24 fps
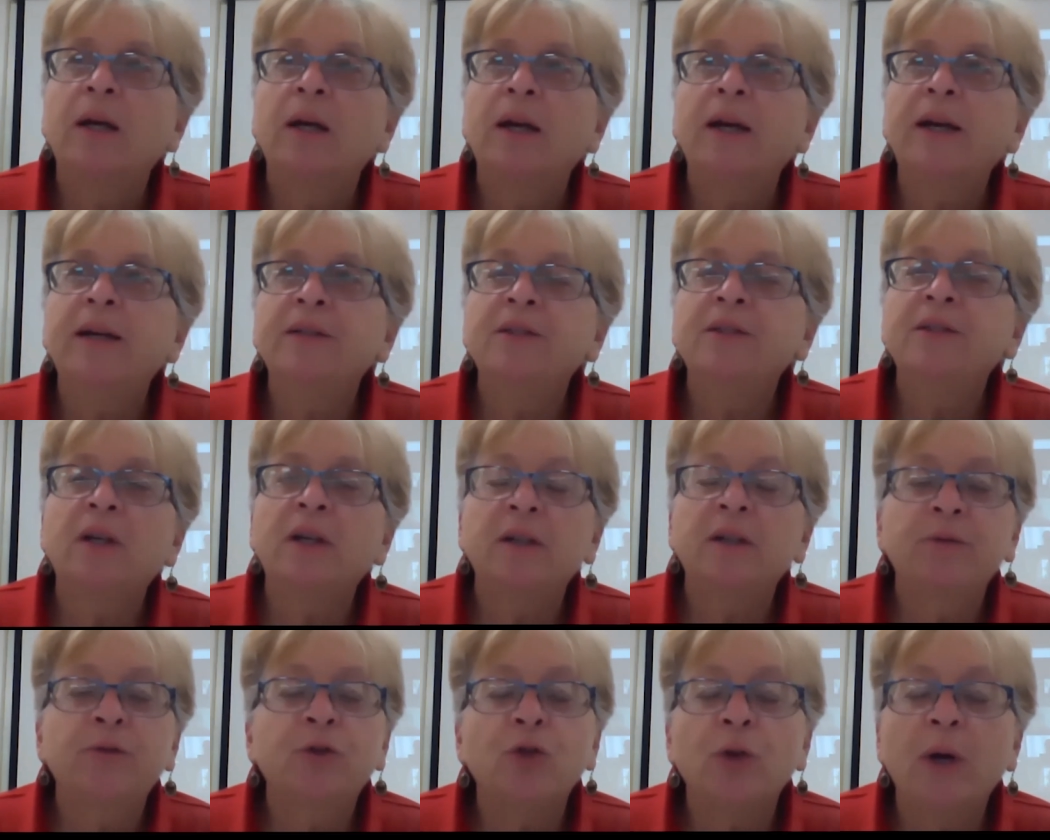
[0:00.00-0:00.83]
instead
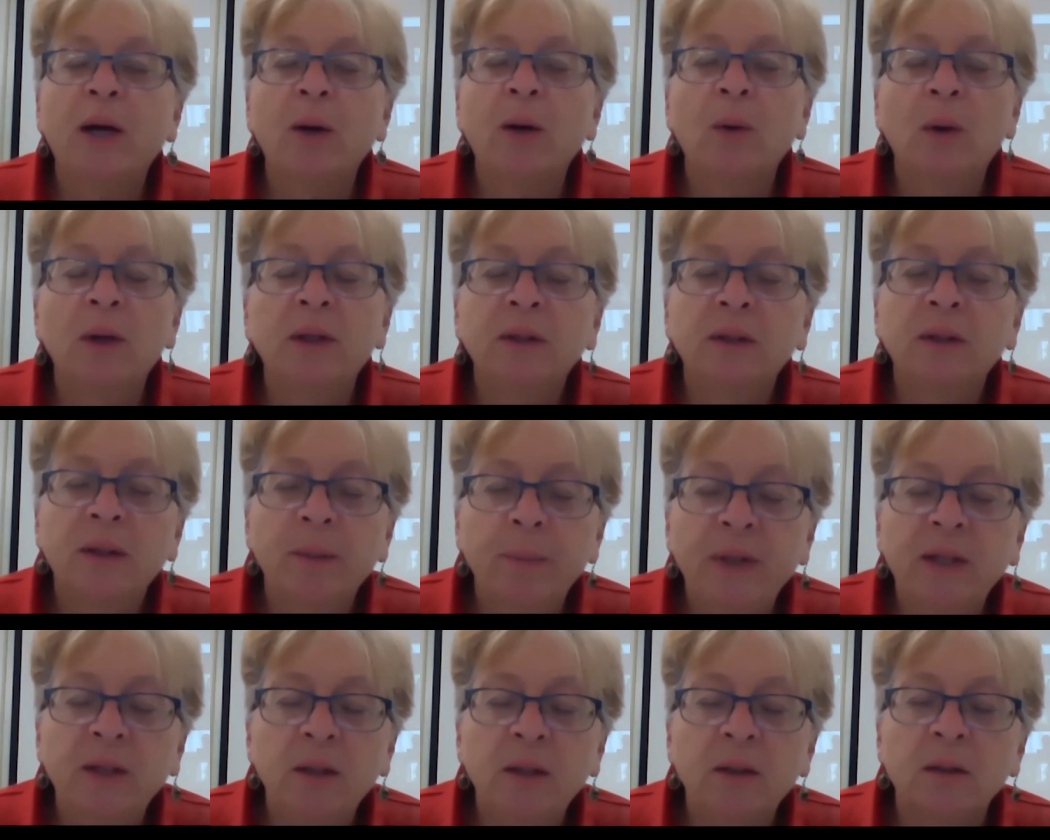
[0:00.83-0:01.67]
of Trout
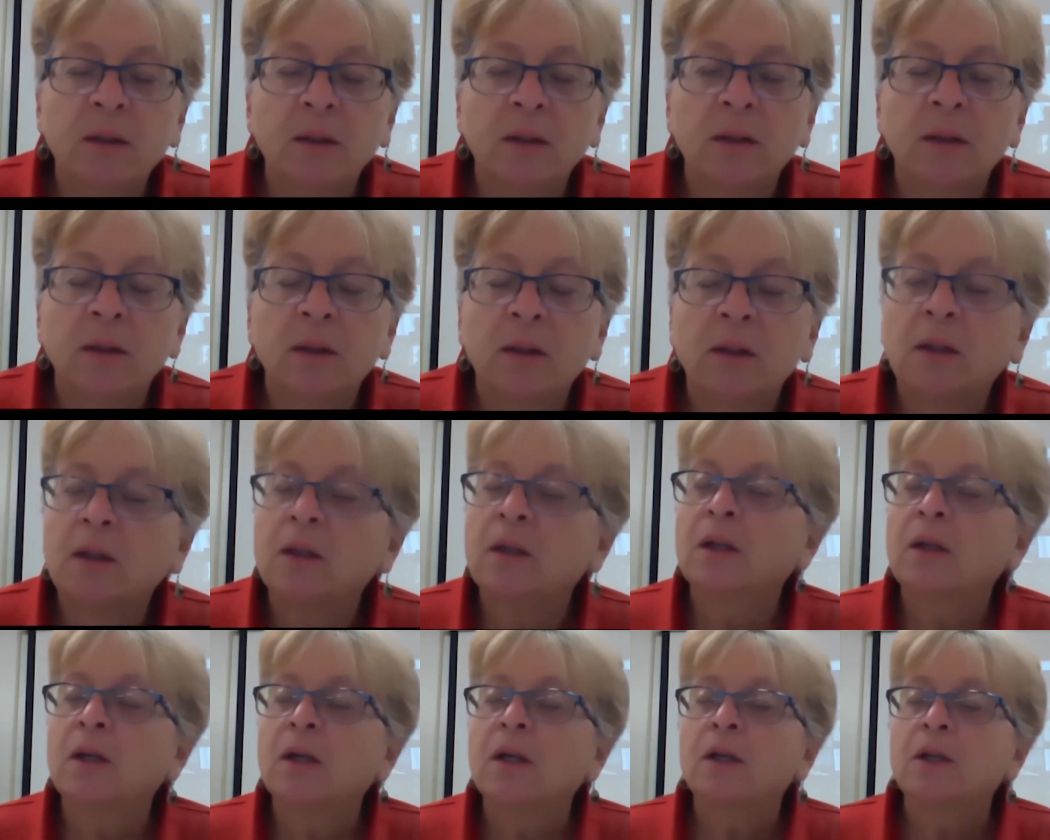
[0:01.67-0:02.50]
Unlimited.
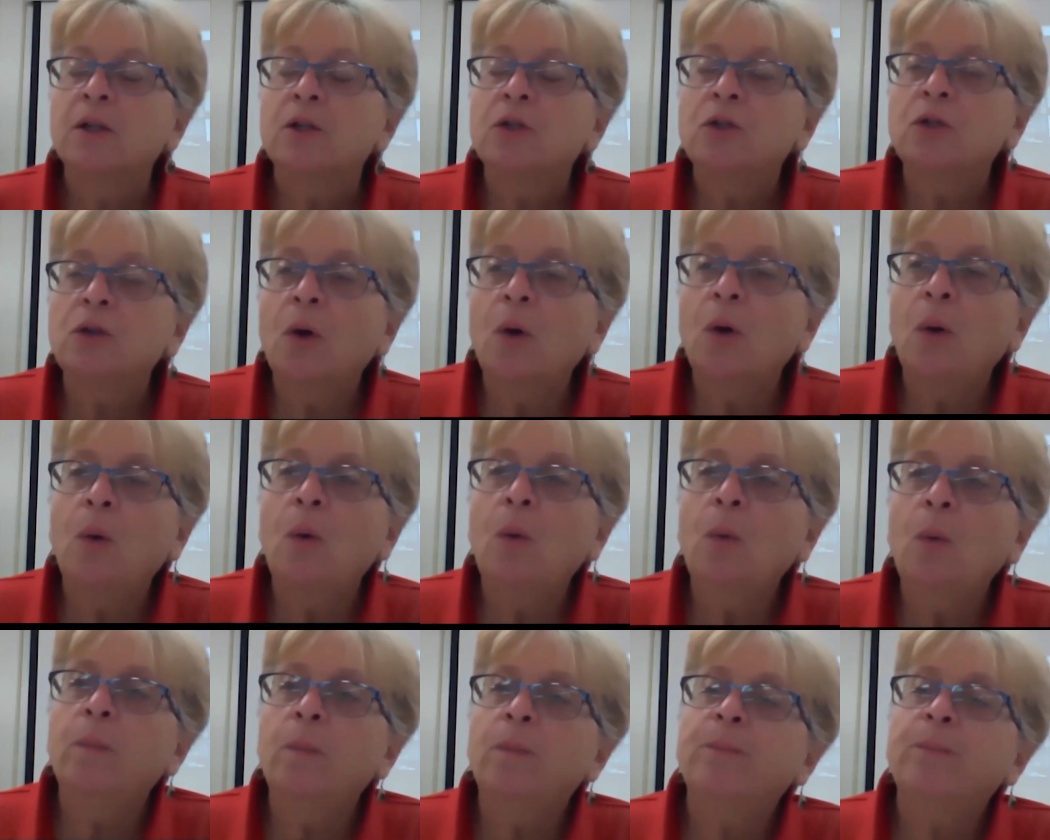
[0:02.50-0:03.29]
So